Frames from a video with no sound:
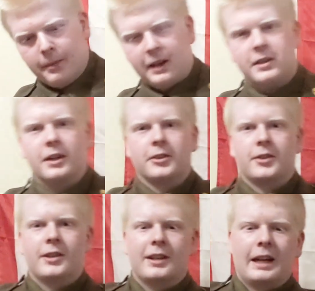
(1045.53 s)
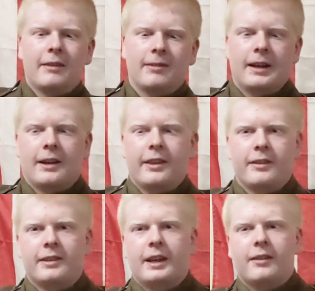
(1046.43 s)
make a shelter half out of
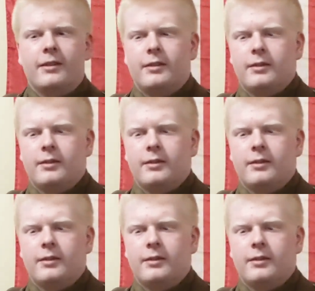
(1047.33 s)
this now.